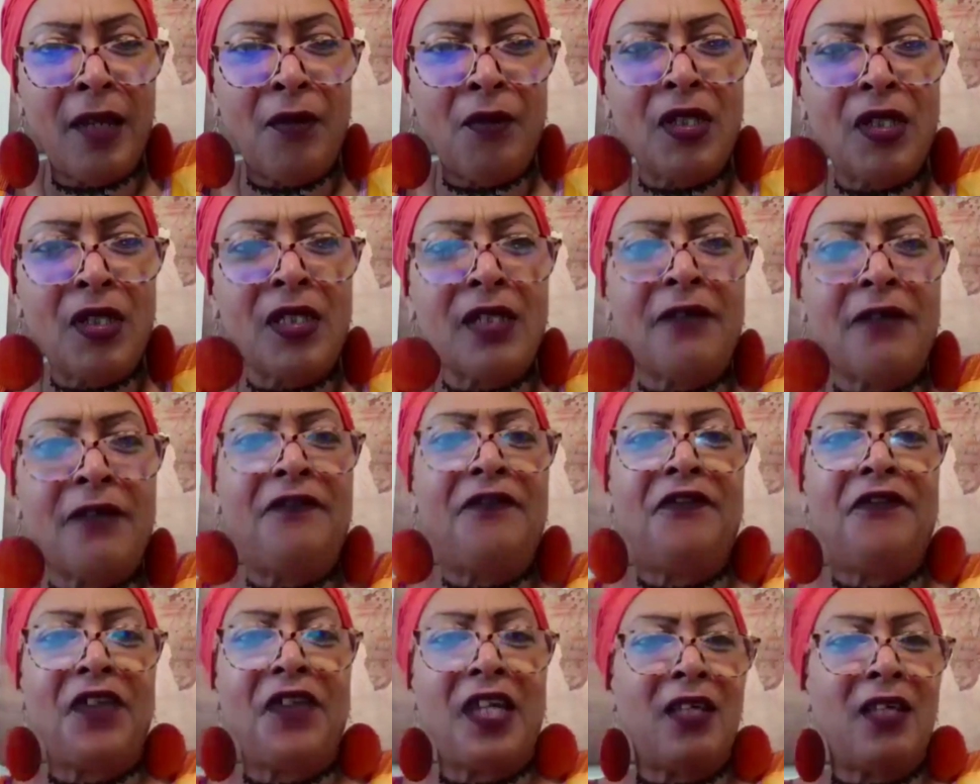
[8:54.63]
There was
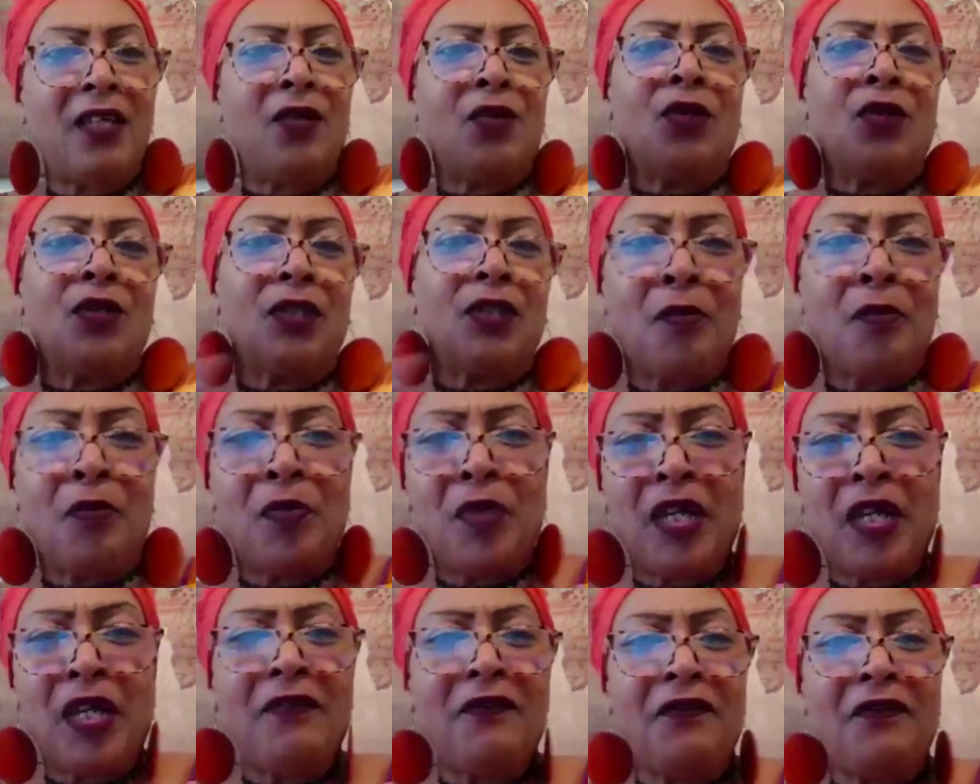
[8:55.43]
a
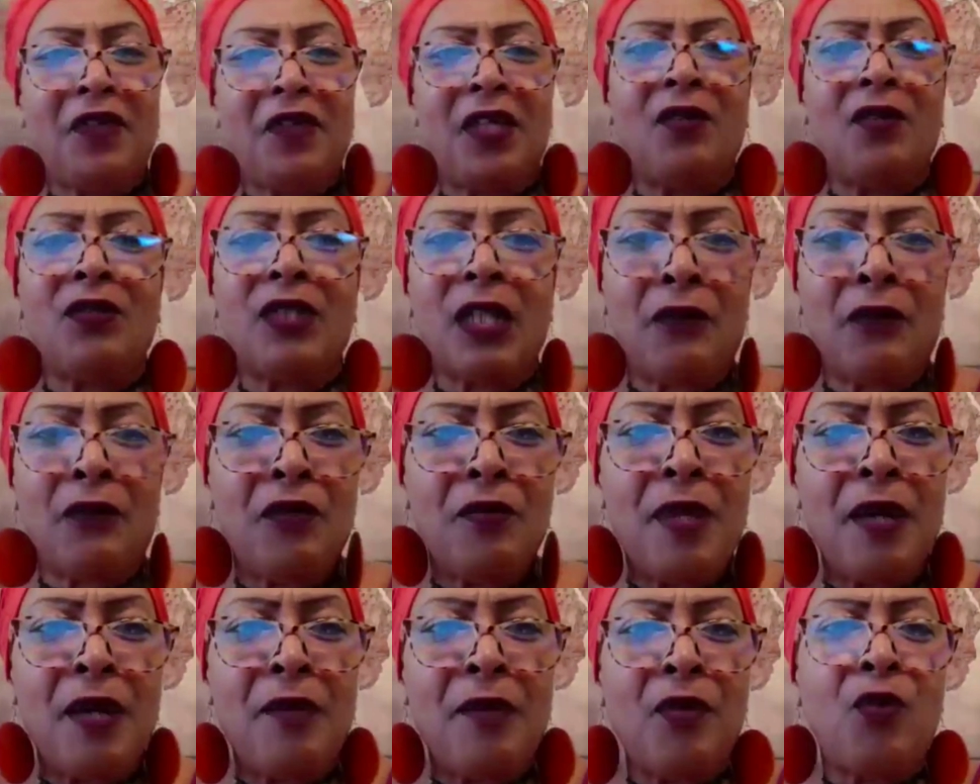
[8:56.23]
big field. I
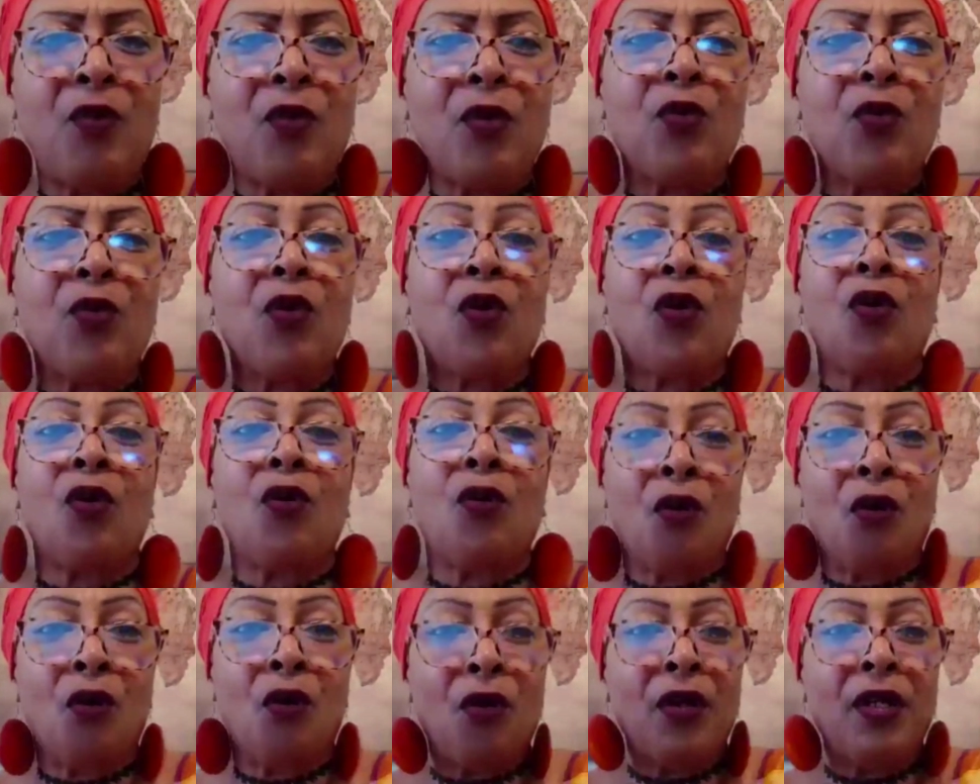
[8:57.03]
remember we would
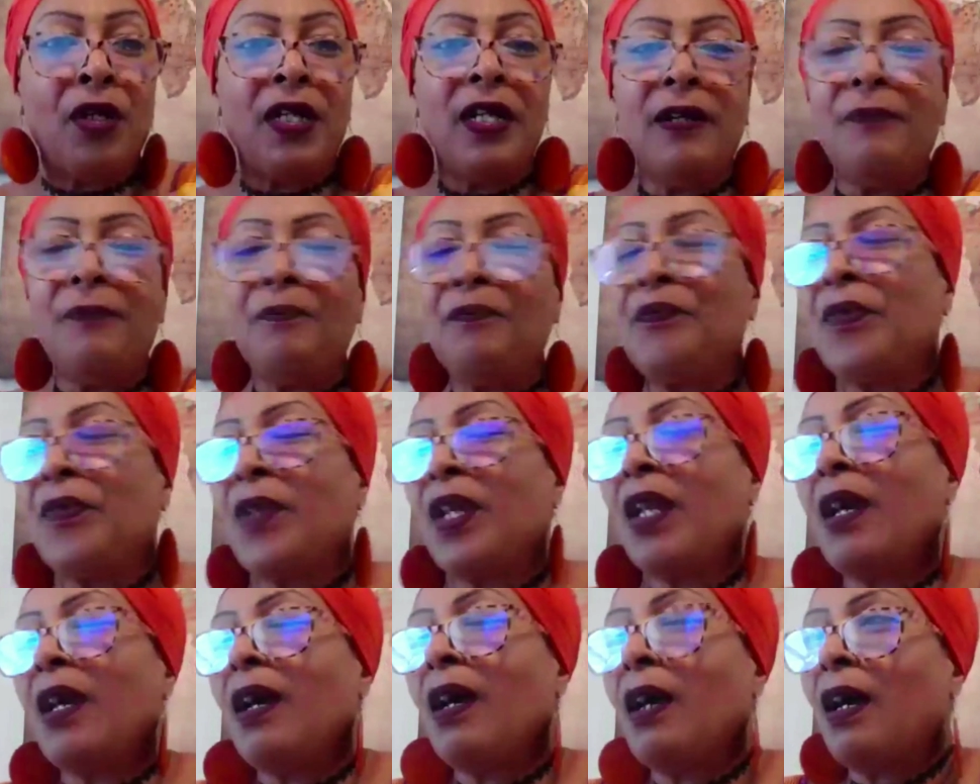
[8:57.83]
go on
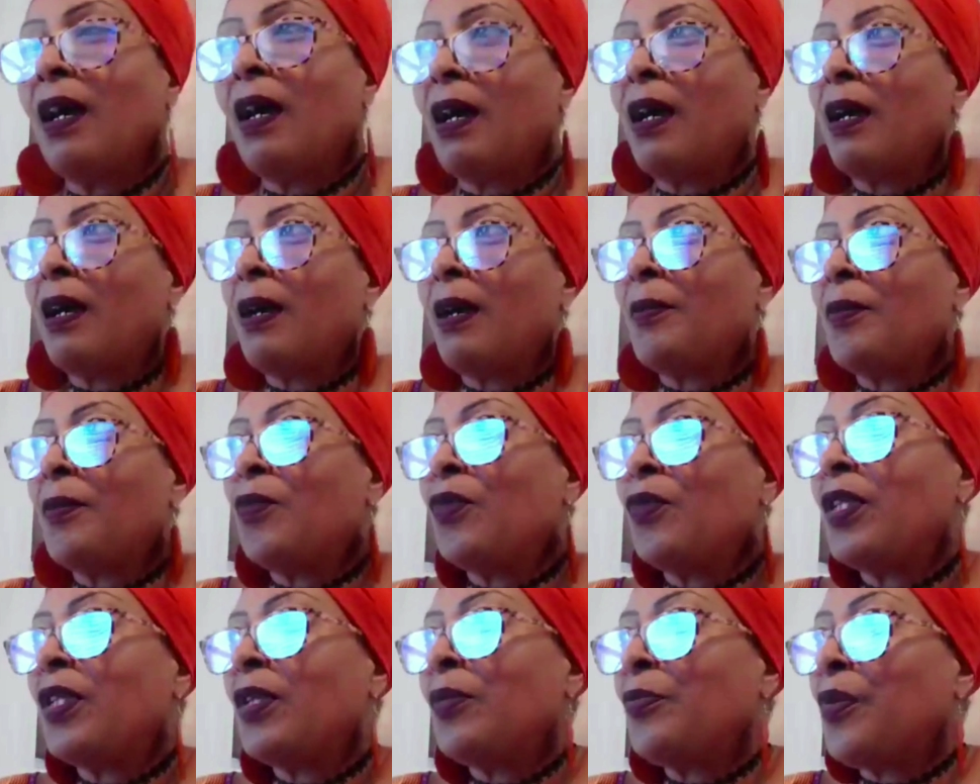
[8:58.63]

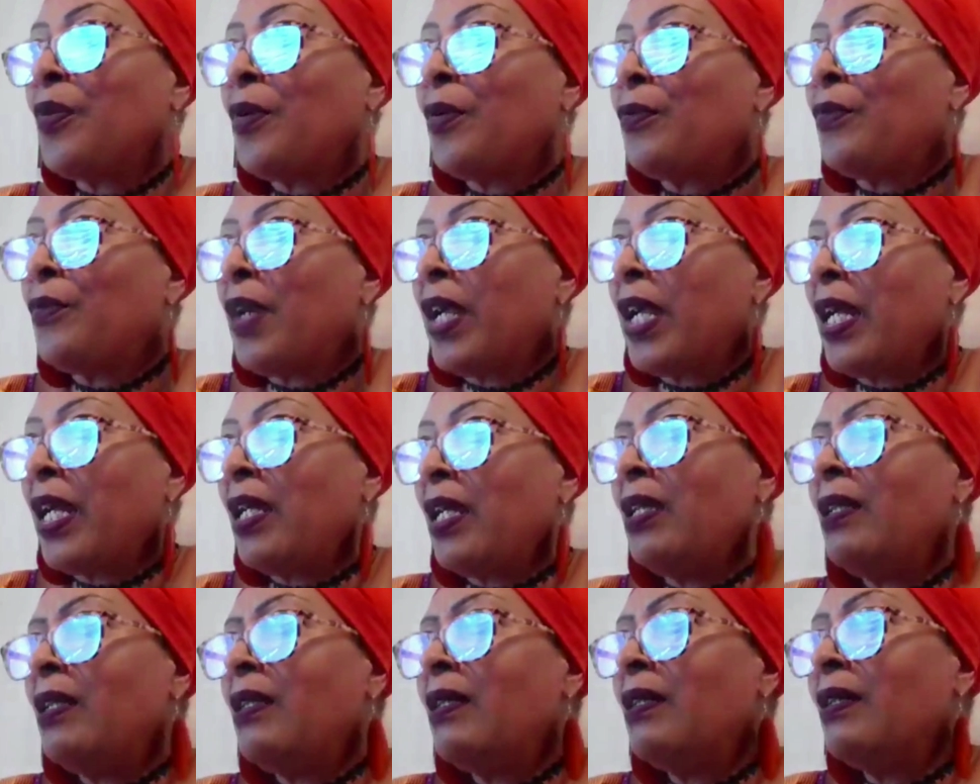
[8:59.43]
with the
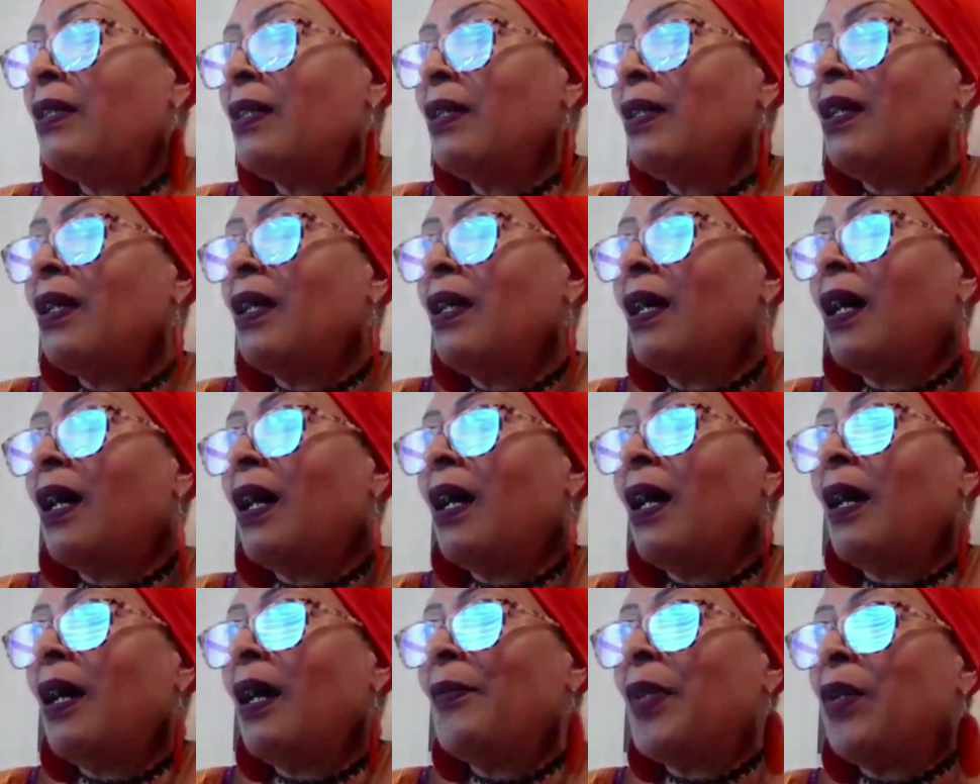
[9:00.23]
parade
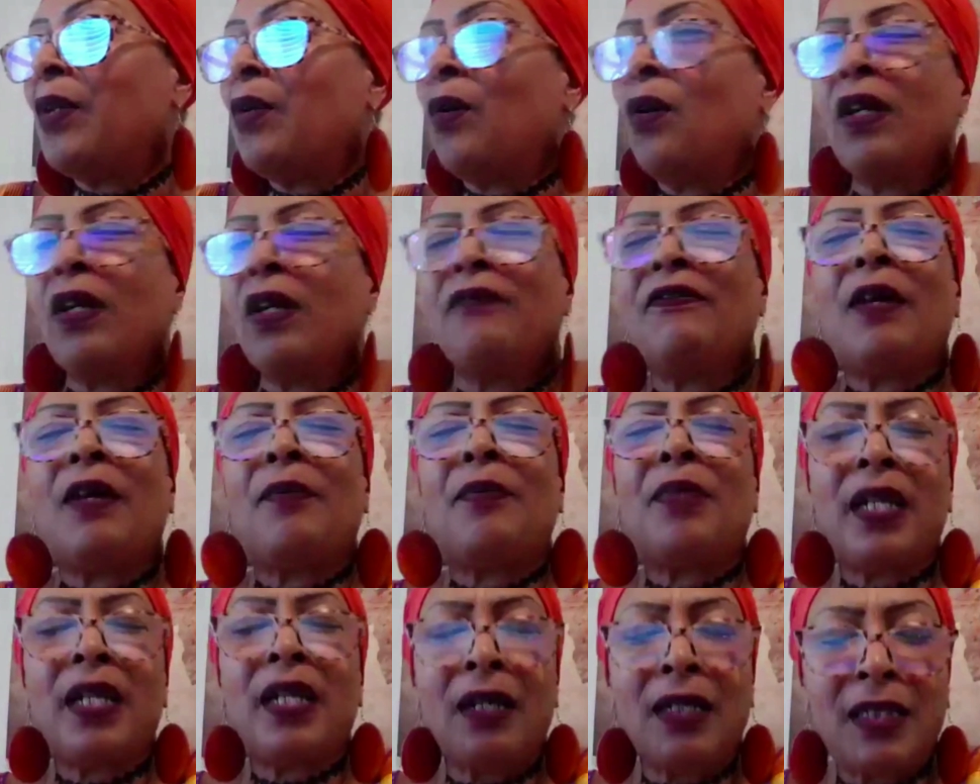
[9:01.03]
and all of
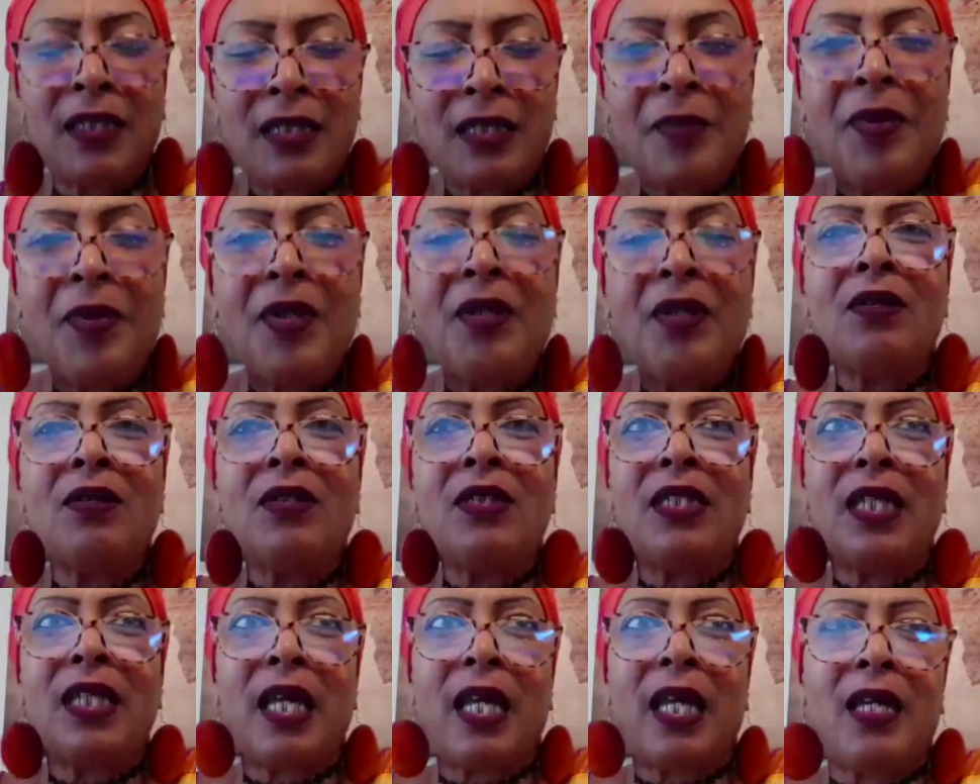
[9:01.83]
that. But our
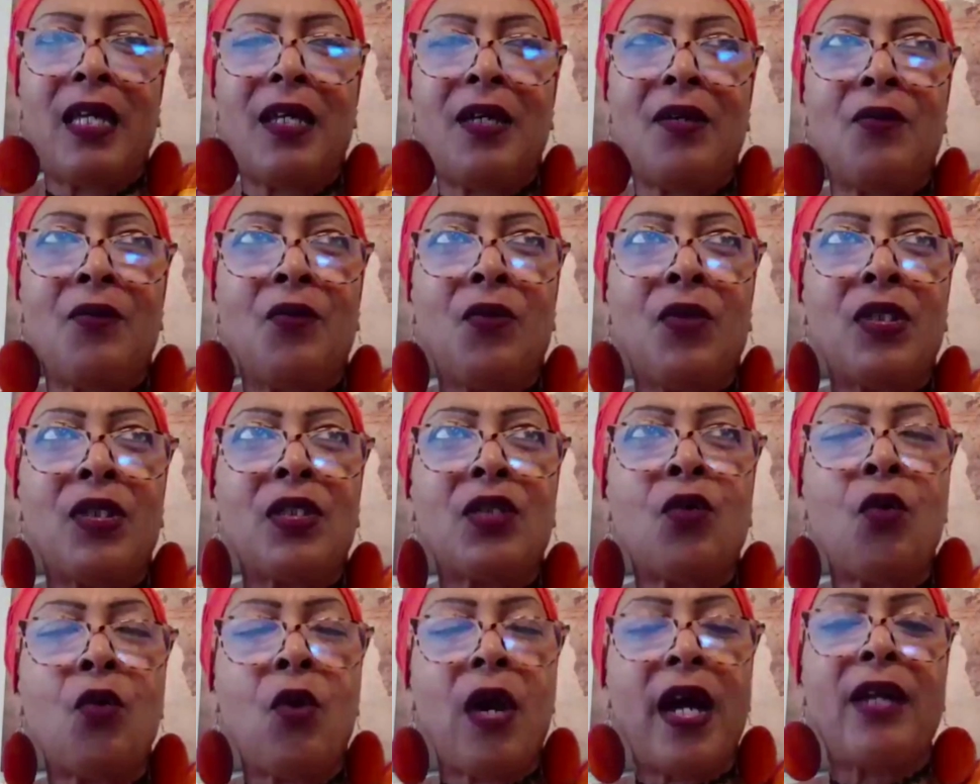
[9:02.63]
typical day
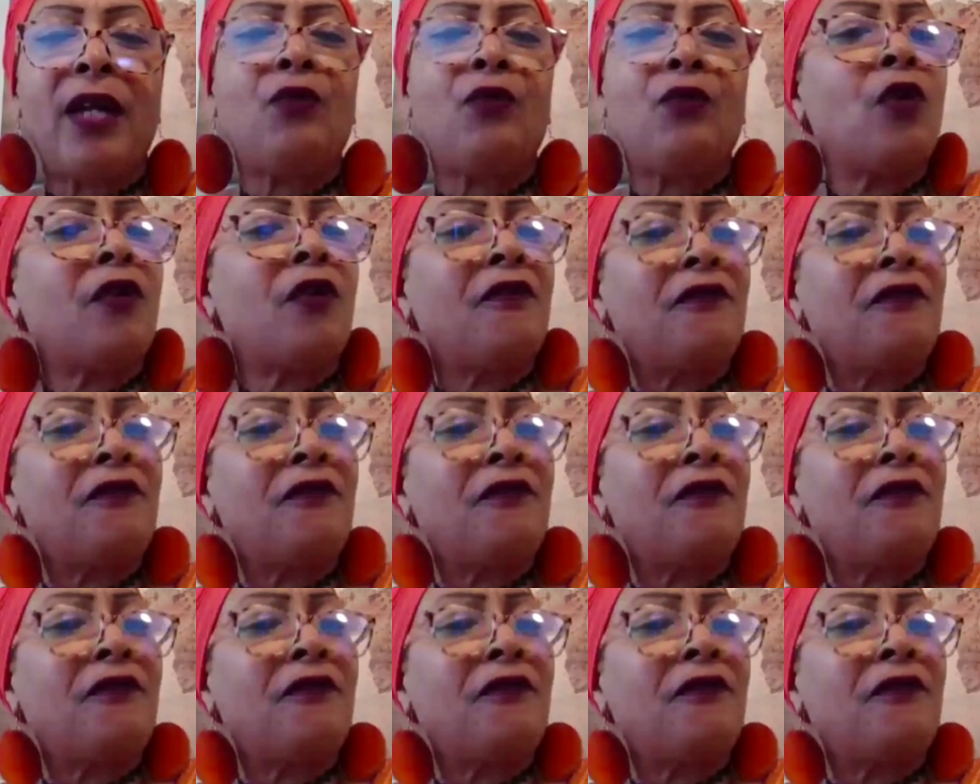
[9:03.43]
was quiet.